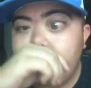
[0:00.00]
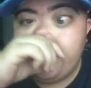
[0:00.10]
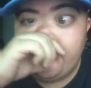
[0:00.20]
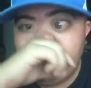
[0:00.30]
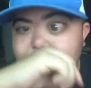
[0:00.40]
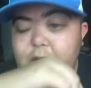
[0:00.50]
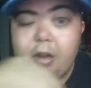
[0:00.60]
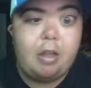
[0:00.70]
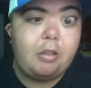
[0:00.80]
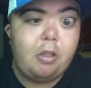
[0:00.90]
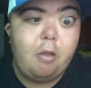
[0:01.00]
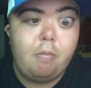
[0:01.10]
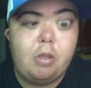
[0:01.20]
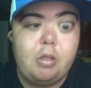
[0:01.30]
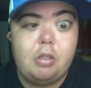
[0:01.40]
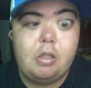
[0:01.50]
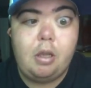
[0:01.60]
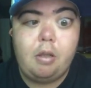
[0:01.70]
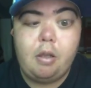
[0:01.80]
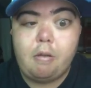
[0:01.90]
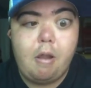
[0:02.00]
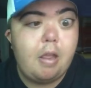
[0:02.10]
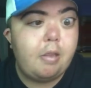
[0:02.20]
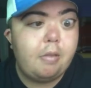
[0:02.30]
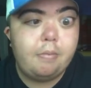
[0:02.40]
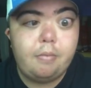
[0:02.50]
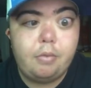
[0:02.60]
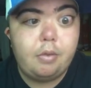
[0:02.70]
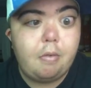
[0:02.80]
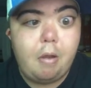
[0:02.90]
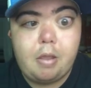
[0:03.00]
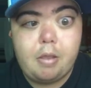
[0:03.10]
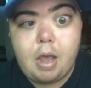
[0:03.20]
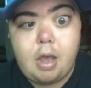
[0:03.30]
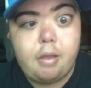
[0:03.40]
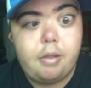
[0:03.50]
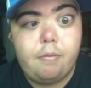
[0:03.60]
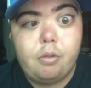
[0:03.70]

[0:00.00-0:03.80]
I want to give a shout out to him. He's a great guy.